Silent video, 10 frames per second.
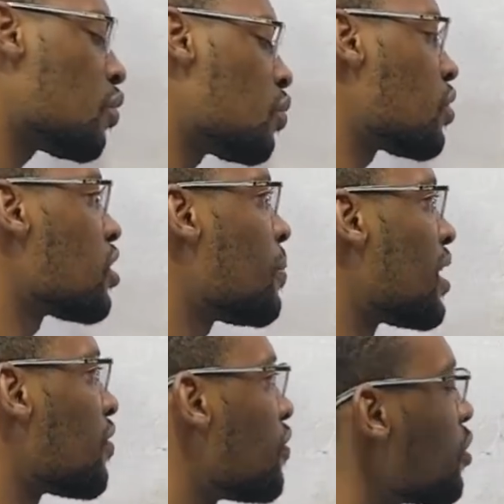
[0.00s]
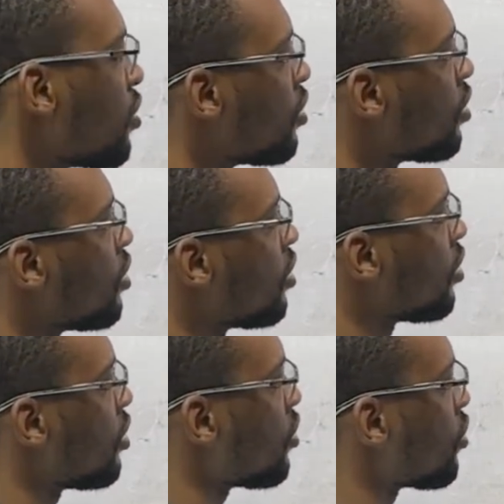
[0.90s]
we'll stop at 4.
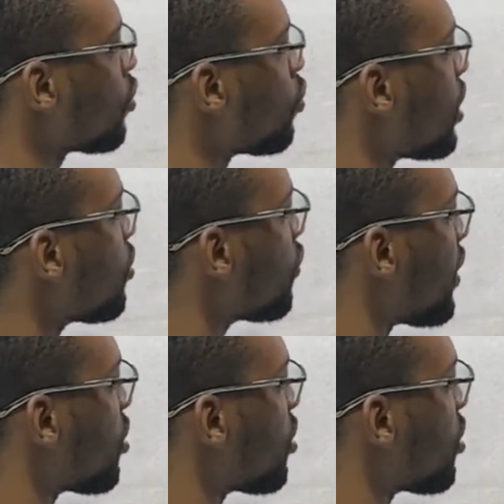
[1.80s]
So 1 over